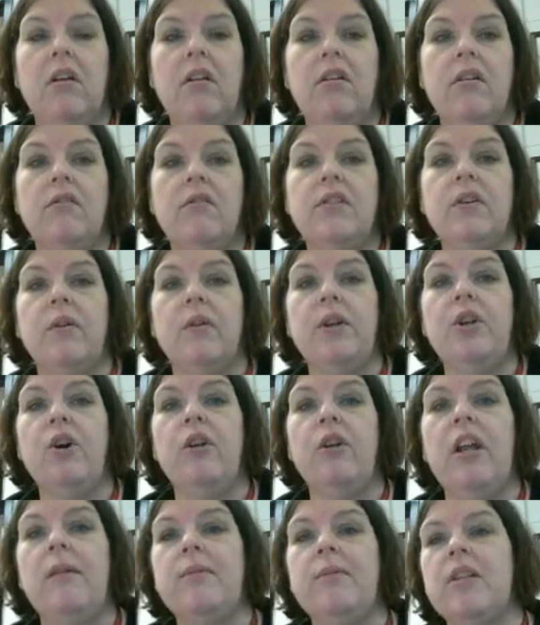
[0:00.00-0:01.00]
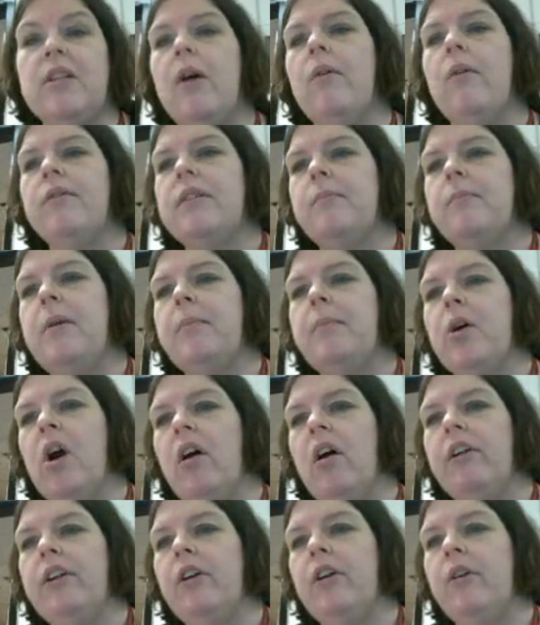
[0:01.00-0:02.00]
So in no names law, some people call
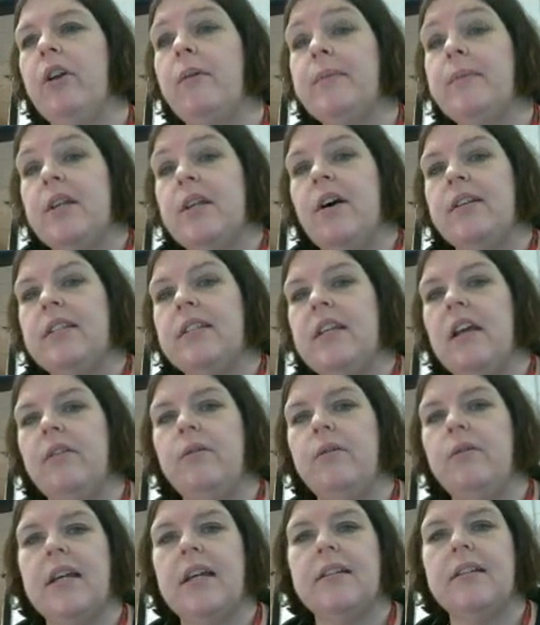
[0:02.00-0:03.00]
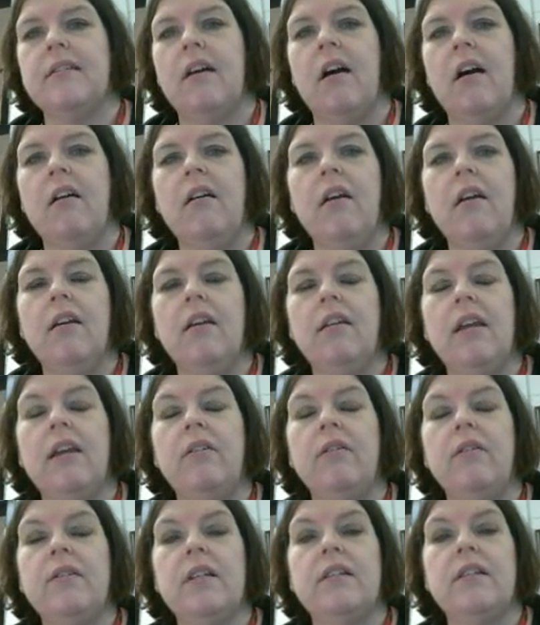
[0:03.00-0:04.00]
it no names law, it's Gay-Lussac's law.
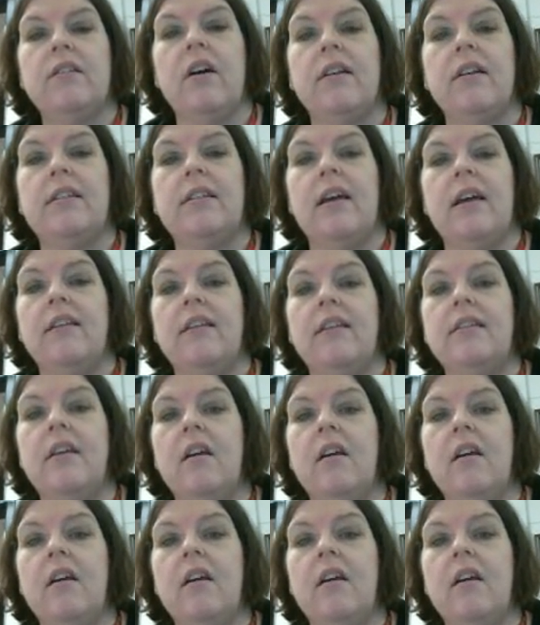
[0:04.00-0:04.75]
Gay-Lussac's law says